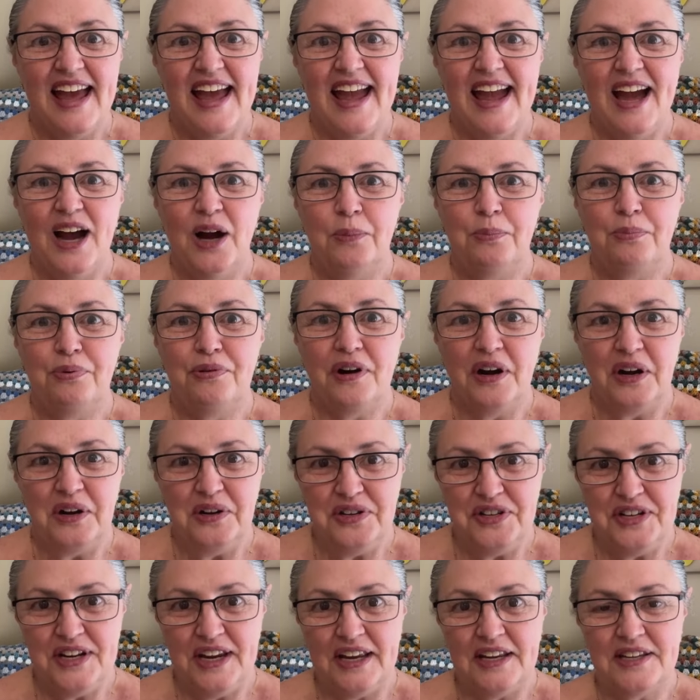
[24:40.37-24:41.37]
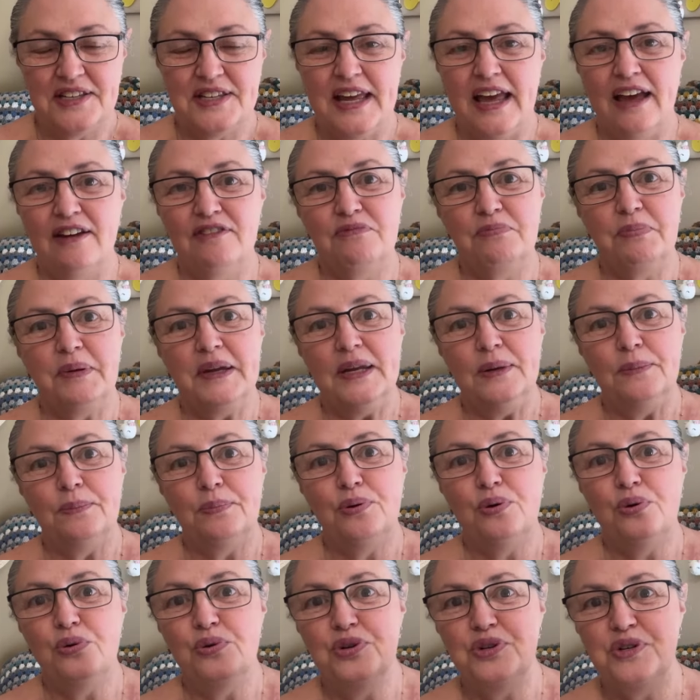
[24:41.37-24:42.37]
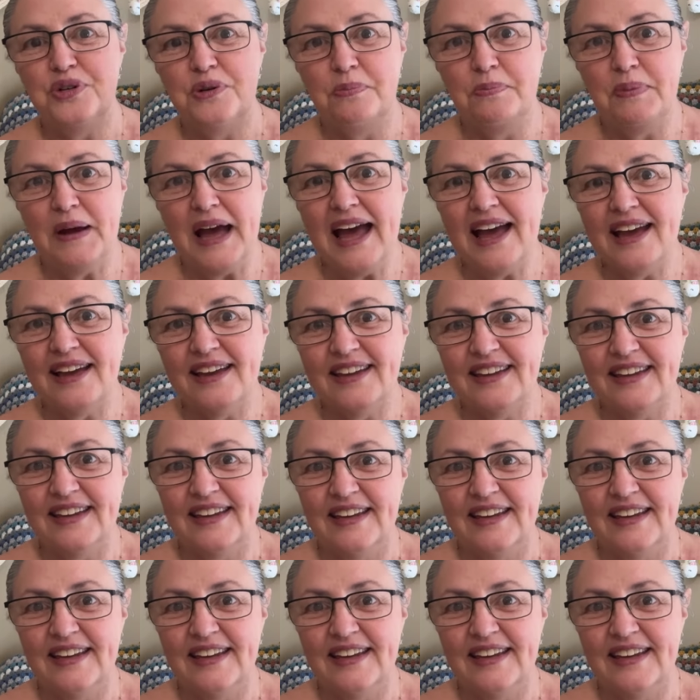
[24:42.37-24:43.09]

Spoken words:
our projects have been pushed back